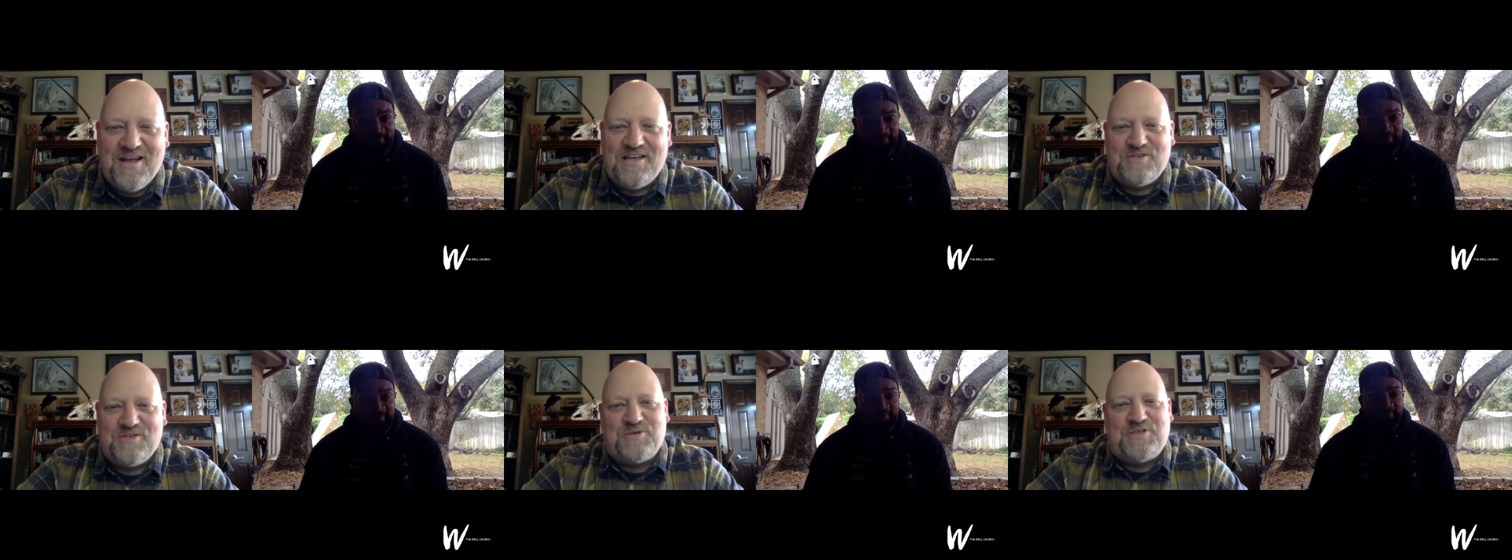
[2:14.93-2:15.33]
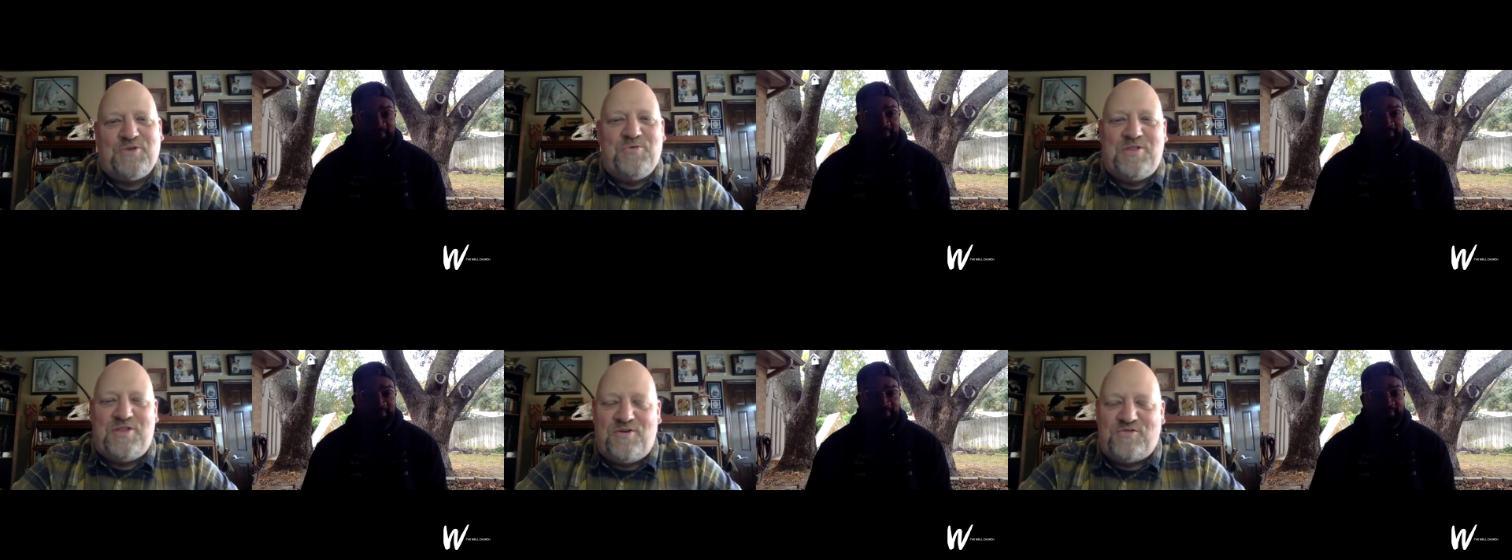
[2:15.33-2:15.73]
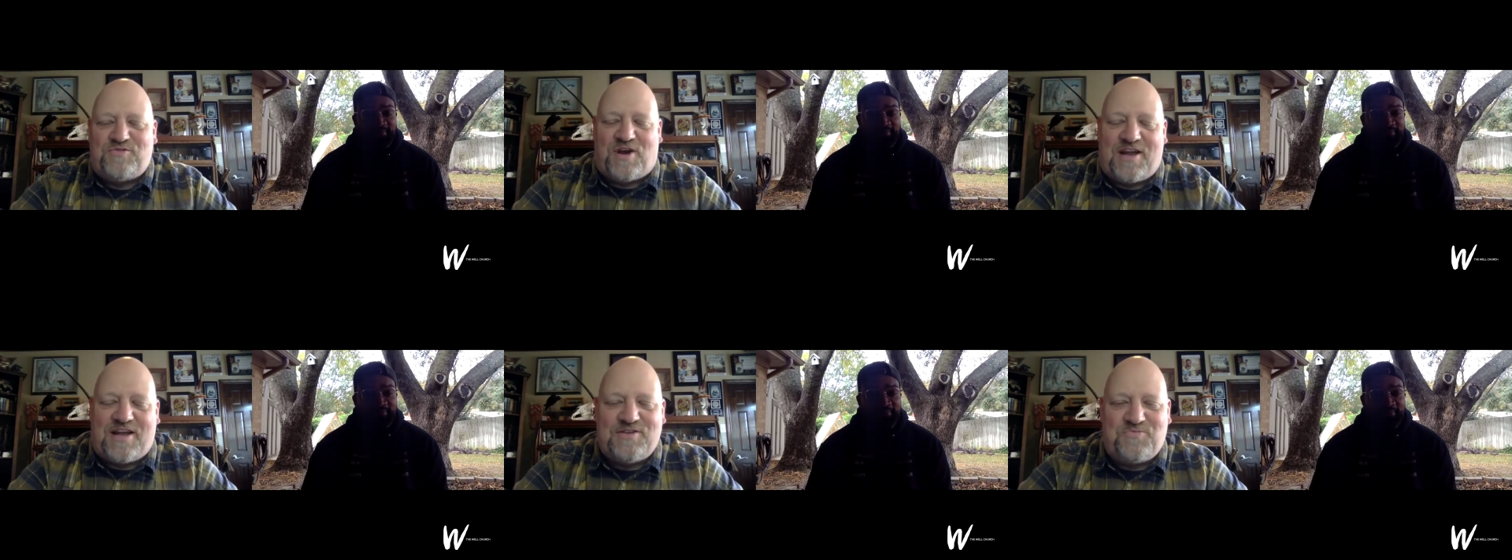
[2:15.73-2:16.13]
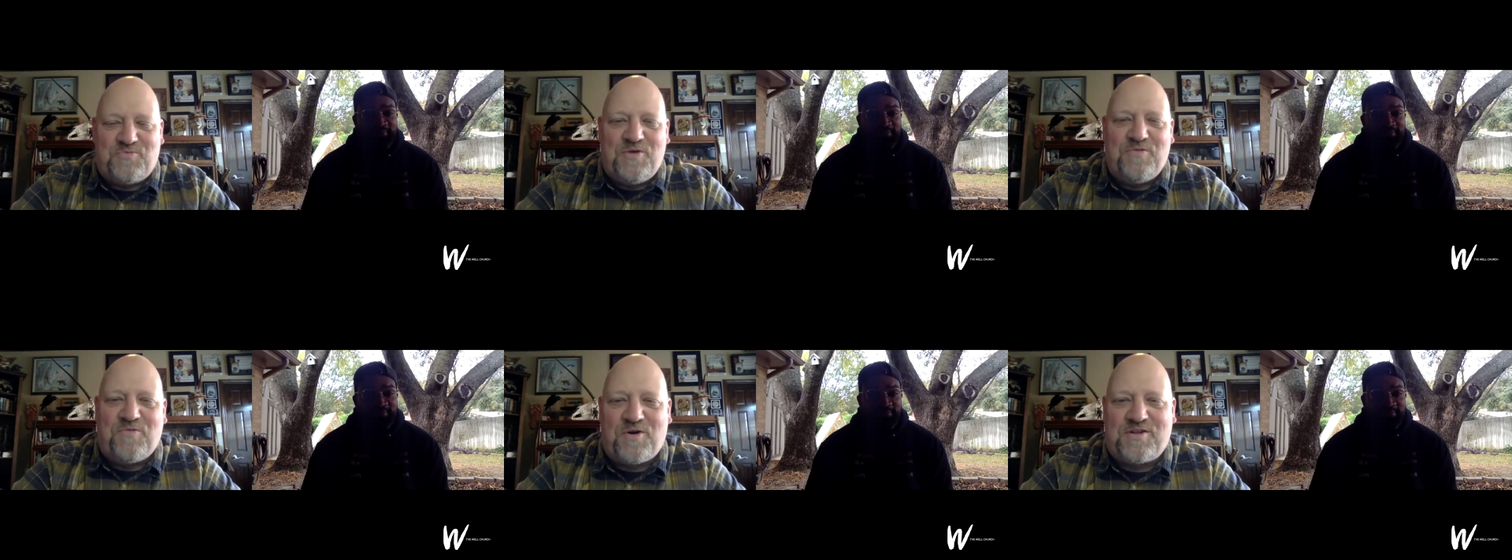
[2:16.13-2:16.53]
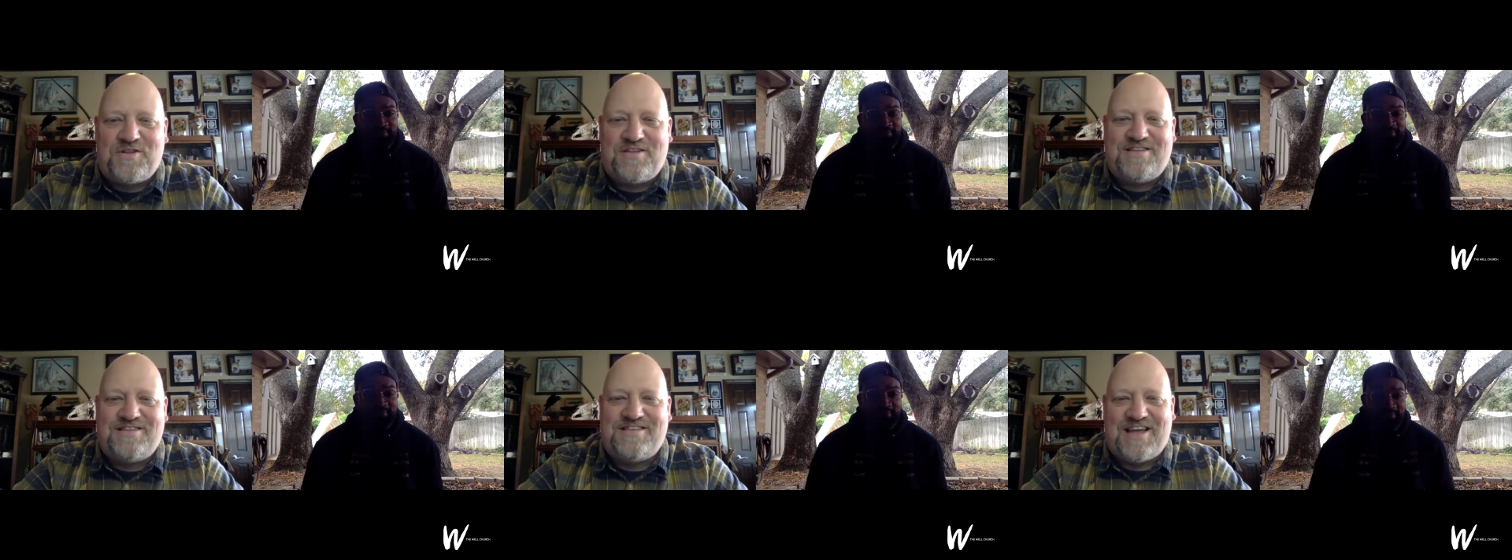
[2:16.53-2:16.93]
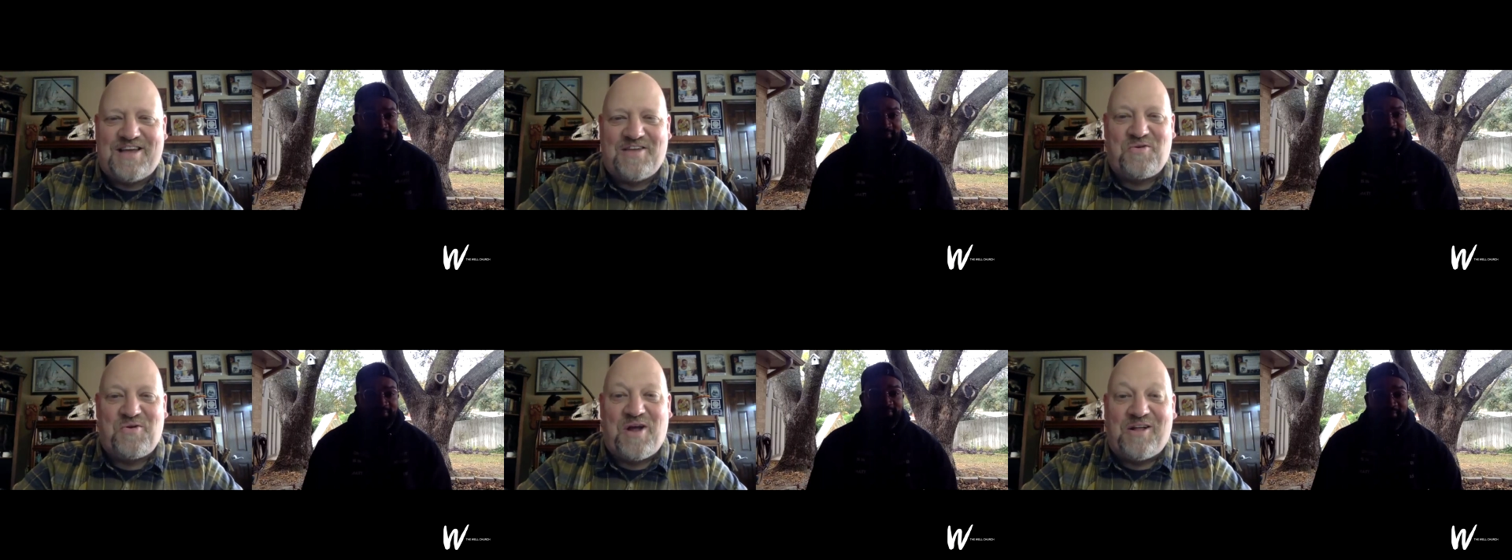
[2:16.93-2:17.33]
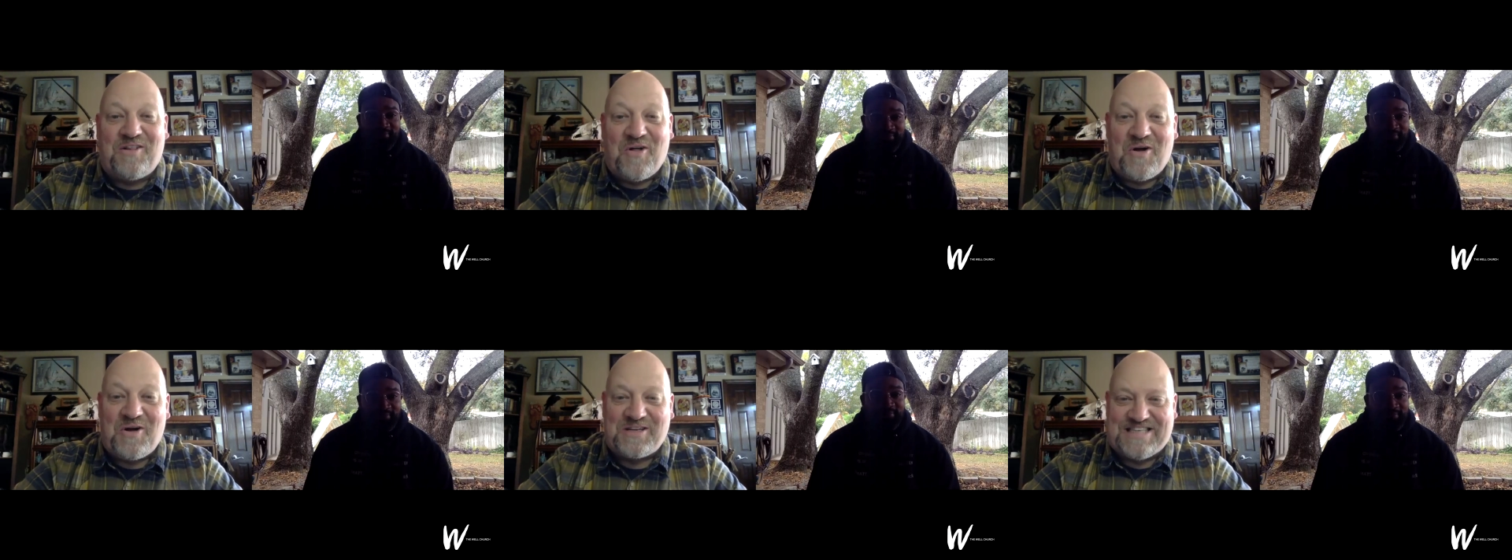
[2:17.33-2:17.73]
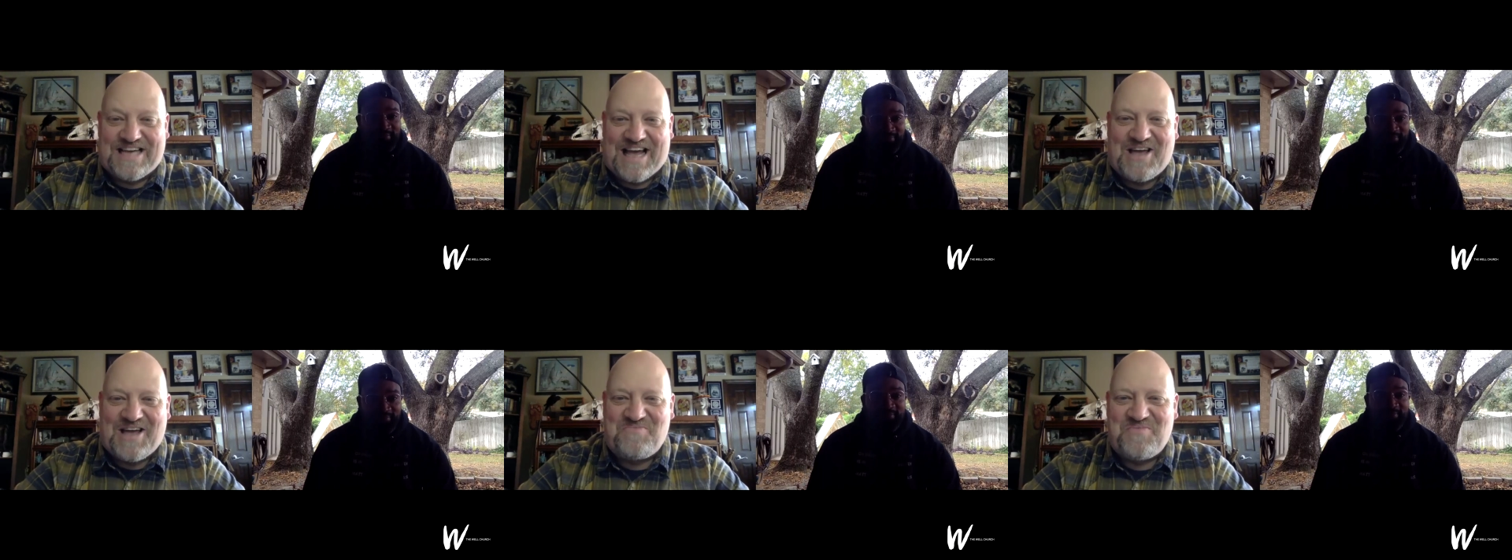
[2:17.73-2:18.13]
especially with you, Trey, because we've worked together a long time.